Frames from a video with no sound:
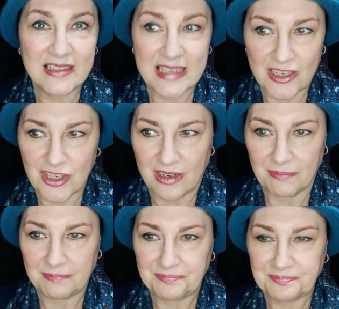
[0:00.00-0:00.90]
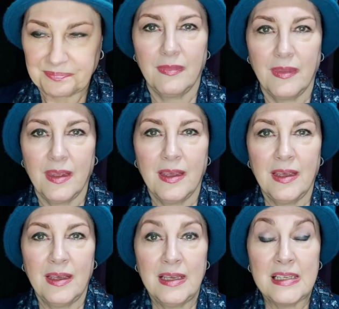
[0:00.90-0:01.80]
diction.
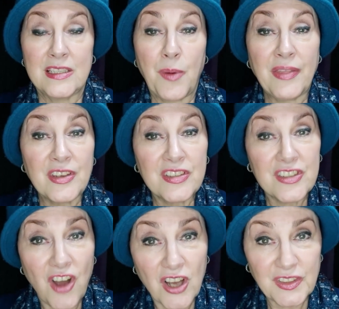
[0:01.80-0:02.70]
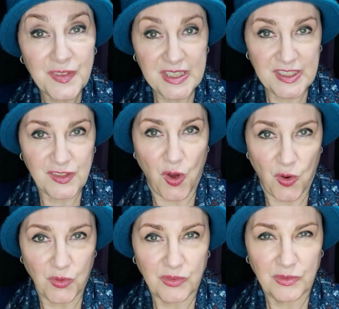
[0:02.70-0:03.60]
So at the start of this
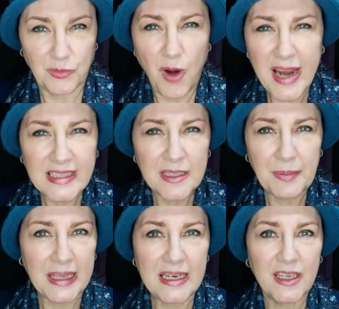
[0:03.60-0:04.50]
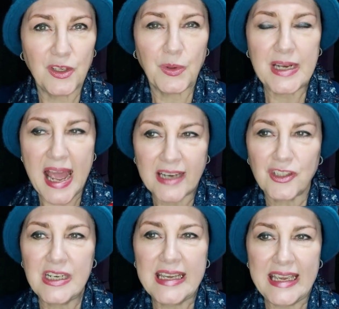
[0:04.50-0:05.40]
song, right at the beginning, you can
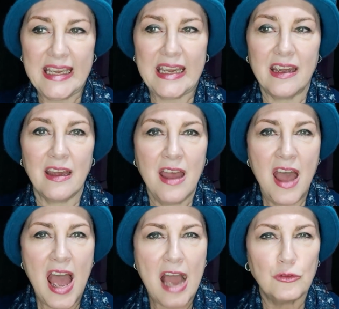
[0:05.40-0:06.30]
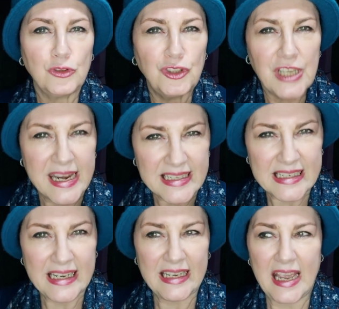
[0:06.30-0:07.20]
actually hear how
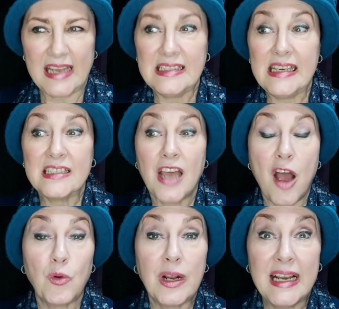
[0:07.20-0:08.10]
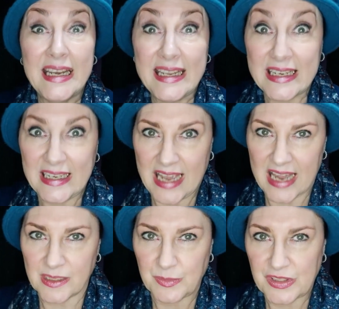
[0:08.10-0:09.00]
gently and yet how clearly
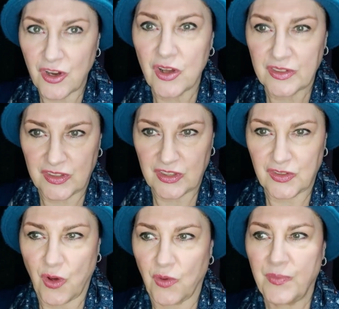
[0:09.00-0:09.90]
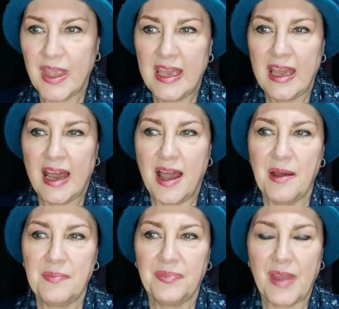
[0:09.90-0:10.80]
Adam starts the song.
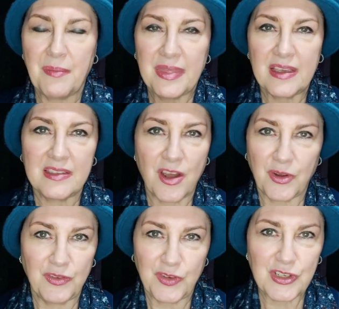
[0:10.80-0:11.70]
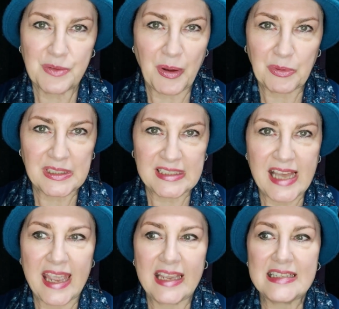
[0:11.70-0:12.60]
And there's no confusion about what he's
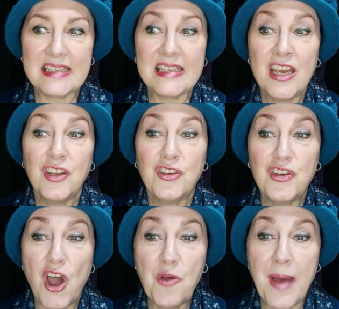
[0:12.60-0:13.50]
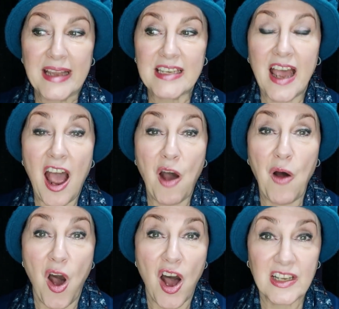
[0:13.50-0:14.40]
saying. He says, no matter how
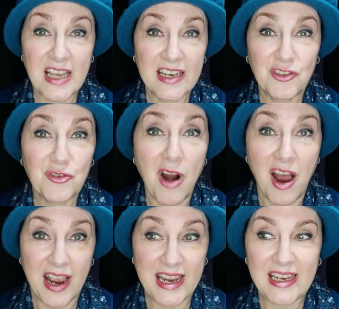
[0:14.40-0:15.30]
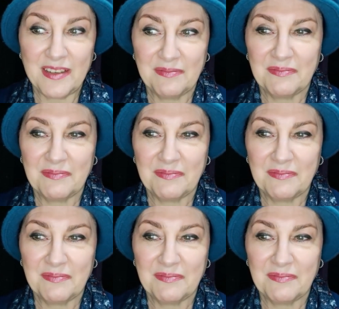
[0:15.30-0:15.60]
hard I try.